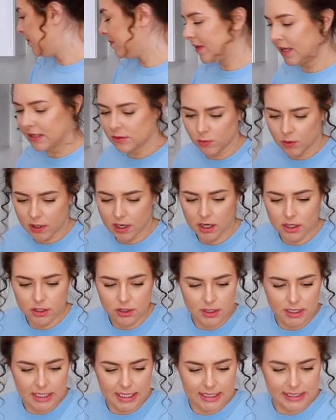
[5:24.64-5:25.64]
That's
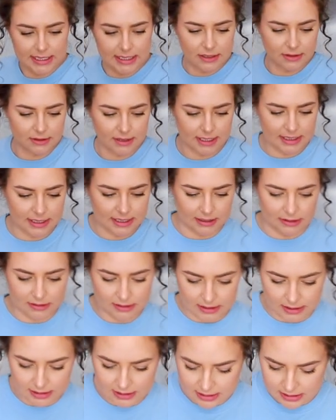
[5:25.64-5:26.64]
180 degrees
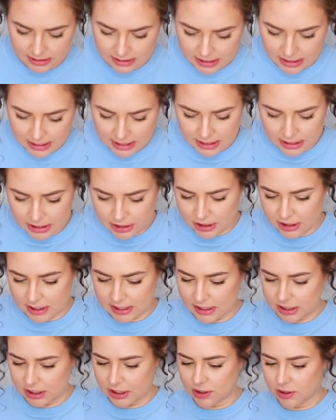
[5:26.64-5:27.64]
Celsius. She
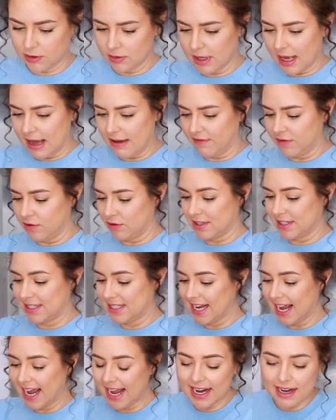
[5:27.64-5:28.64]
says to do that for
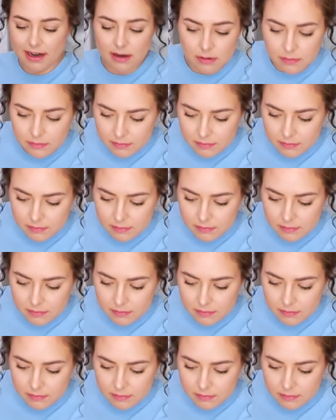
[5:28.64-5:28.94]
10